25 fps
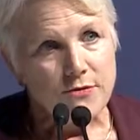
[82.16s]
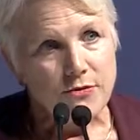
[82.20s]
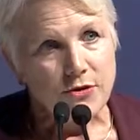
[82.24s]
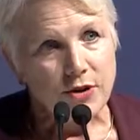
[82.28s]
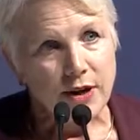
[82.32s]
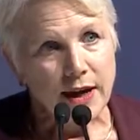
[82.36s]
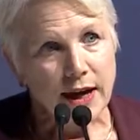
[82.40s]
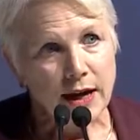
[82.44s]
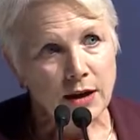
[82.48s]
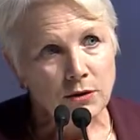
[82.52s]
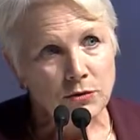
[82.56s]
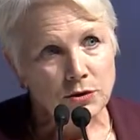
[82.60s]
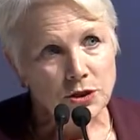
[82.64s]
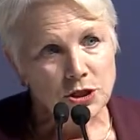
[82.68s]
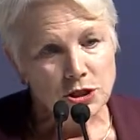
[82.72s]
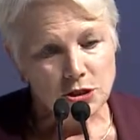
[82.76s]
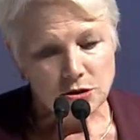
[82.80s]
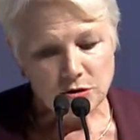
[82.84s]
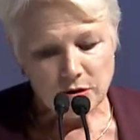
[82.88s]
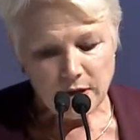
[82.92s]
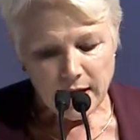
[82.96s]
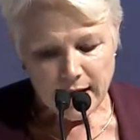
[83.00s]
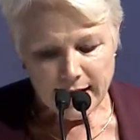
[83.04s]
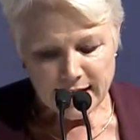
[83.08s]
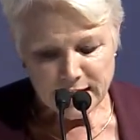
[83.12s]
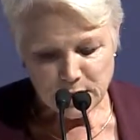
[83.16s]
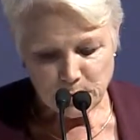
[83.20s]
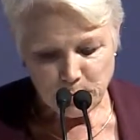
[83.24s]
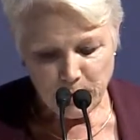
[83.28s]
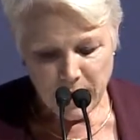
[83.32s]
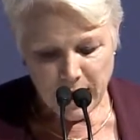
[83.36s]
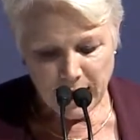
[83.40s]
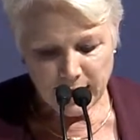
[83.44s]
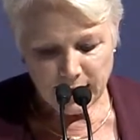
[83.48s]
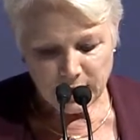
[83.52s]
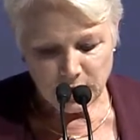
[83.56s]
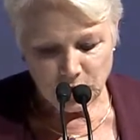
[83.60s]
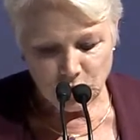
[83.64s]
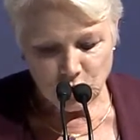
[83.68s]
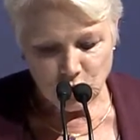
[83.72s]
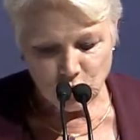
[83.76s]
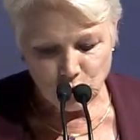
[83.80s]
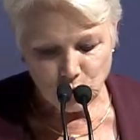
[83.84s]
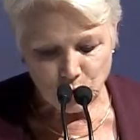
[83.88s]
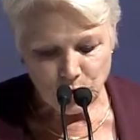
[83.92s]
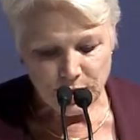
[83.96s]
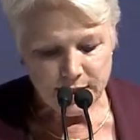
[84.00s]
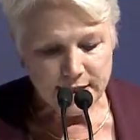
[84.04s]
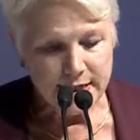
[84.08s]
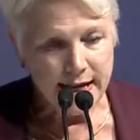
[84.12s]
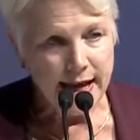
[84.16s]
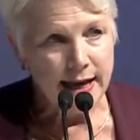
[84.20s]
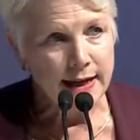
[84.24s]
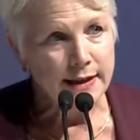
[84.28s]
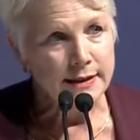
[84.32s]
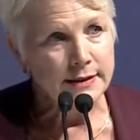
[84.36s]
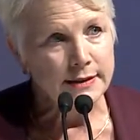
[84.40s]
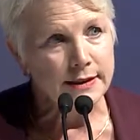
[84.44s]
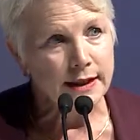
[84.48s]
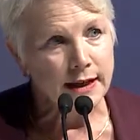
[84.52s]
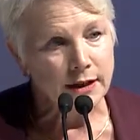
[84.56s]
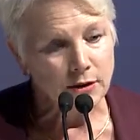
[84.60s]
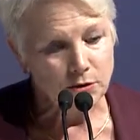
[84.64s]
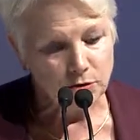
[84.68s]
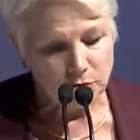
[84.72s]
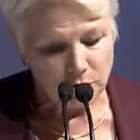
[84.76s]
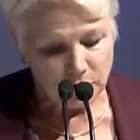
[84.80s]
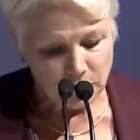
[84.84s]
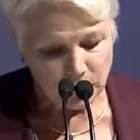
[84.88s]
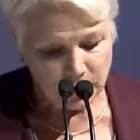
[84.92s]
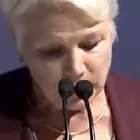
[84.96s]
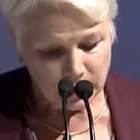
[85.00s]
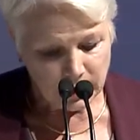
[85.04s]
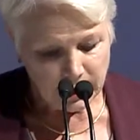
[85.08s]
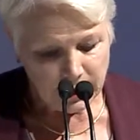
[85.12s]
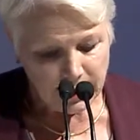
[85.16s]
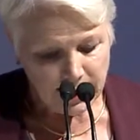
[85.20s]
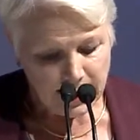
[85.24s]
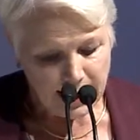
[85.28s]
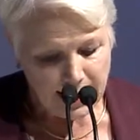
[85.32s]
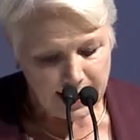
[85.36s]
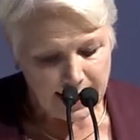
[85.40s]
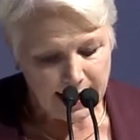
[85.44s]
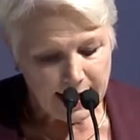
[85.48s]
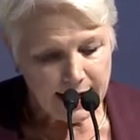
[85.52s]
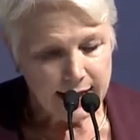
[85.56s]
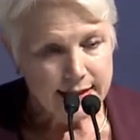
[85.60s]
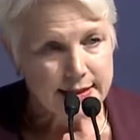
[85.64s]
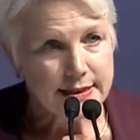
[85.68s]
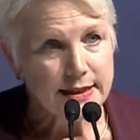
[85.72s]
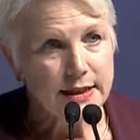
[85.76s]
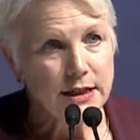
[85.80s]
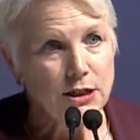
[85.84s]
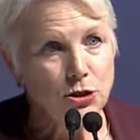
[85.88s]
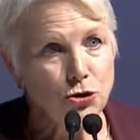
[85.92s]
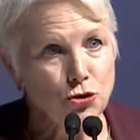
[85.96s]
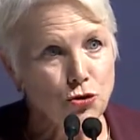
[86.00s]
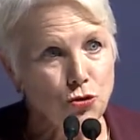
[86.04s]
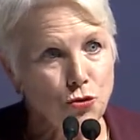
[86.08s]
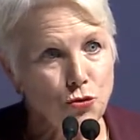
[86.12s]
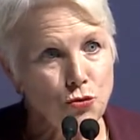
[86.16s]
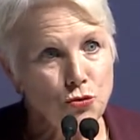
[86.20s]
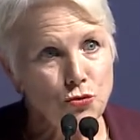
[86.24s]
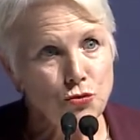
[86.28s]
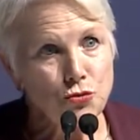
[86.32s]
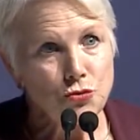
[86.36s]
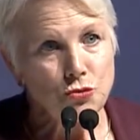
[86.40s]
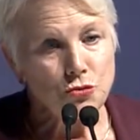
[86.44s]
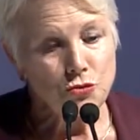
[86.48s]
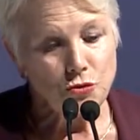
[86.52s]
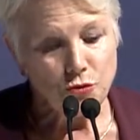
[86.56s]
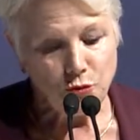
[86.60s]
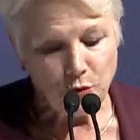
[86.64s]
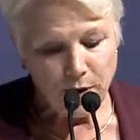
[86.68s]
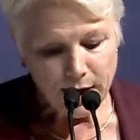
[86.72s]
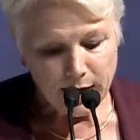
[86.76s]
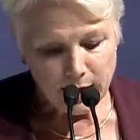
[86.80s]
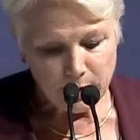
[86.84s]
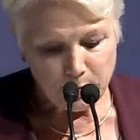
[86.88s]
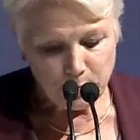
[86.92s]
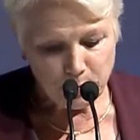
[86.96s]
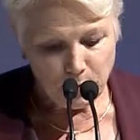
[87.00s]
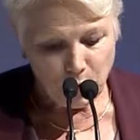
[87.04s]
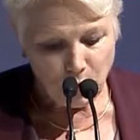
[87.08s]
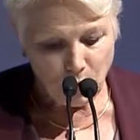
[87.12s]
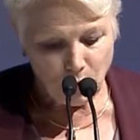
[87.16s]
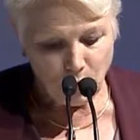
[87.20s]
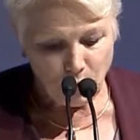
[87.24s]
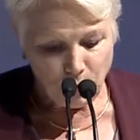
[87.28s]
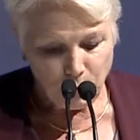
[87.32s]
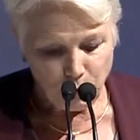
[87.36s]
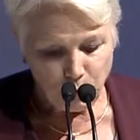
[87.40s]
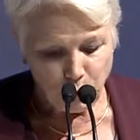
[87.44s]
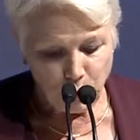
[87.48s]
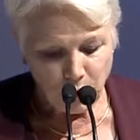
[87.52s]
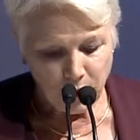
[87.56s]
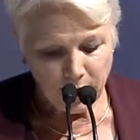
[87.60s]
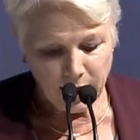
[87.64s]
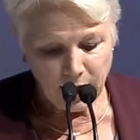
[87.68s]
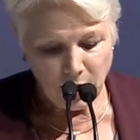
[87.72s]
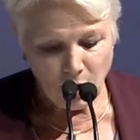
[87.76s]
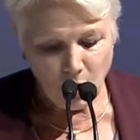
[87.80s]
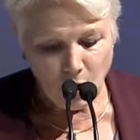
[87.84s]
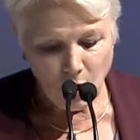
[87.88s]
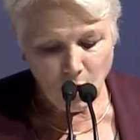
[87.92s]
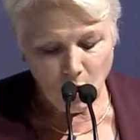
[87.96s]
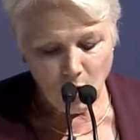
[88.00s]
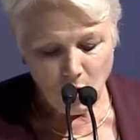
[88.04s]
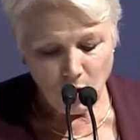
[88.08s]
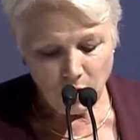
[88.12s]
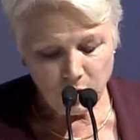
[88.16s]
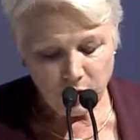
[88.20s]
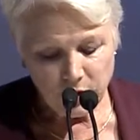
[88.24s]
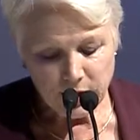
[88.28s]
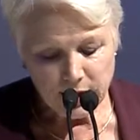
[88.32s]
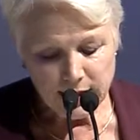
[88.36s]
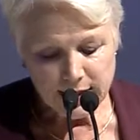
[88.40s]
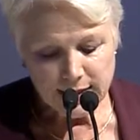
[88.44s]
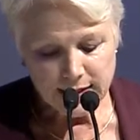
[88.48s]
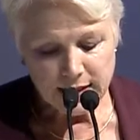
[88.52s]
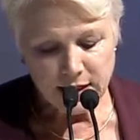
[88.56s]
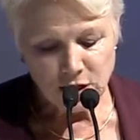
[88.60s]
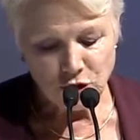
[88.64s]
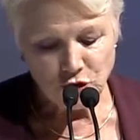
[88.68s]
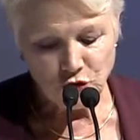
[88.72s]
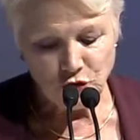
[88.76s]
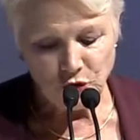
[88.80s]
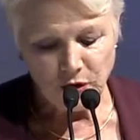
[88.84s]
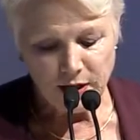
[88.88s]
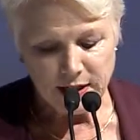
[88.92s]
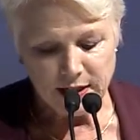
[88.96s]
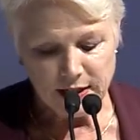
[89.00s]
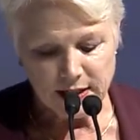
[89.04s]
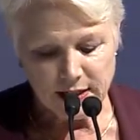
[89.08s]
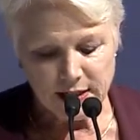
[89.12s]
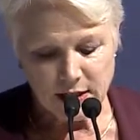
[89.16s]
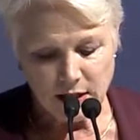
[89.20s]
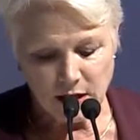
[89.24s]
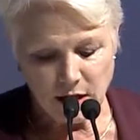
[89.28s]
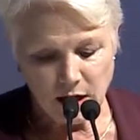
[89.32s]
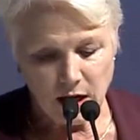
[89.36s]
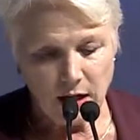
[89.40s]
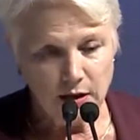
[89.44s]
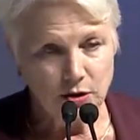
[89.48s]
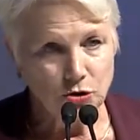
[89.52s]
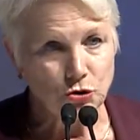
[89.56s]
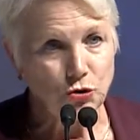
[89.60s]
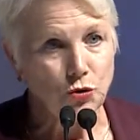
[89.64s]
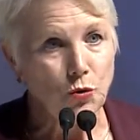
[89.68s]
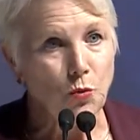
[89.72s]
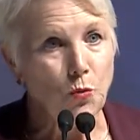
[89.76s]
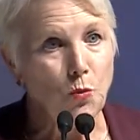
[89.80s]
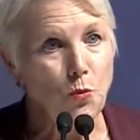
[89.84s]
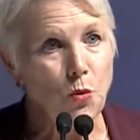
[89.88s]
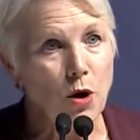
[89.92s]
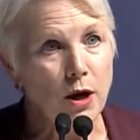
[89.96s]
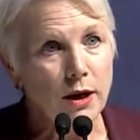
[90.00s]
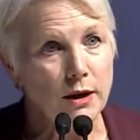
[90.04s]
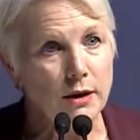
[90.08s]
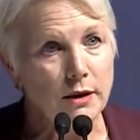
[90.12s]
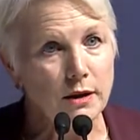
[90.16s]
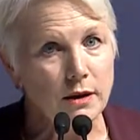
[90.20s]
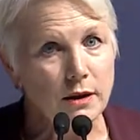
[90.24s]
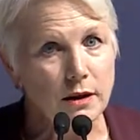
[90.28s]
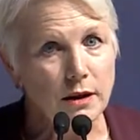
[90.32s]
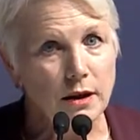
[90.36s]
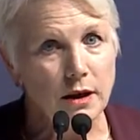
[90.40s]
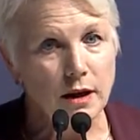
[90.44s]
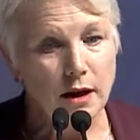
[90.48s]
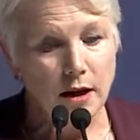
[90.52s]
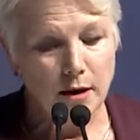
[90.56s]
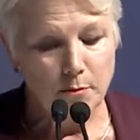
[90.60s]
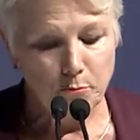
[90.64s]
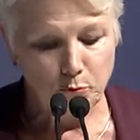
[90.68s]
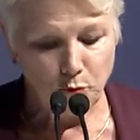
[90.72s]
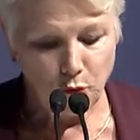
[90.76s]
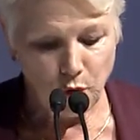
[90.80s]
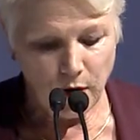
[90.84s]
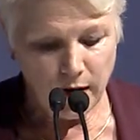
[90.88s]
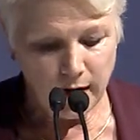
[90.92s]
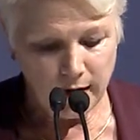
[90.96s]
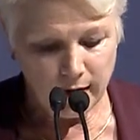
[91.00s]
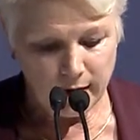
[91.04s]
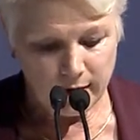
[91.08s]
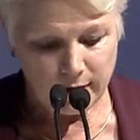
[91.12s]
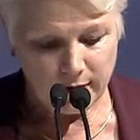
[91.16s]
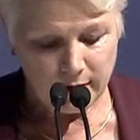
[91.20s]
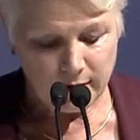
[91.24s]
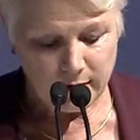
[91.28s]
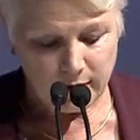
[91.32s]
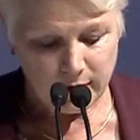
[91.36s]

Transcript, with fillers: The Council has managed to stand out as a true rainbow, bringing all these interests under one umbrella,